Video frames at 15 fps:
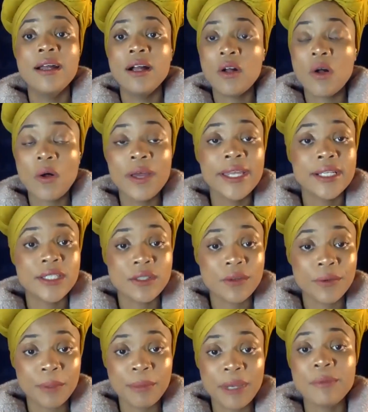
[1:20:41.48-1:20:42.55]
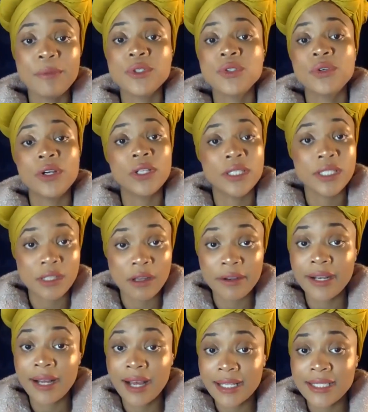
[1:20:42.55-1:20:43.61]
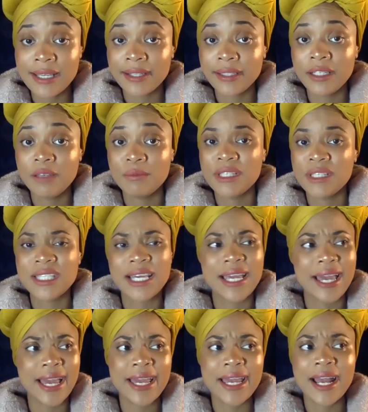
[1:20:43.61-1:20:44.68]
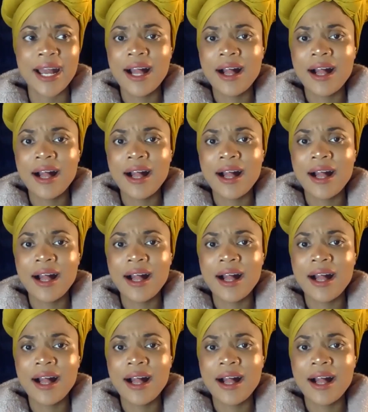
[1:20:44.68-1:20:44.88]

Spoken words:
go ahead and start a paper trail and start contacting them and say, hey,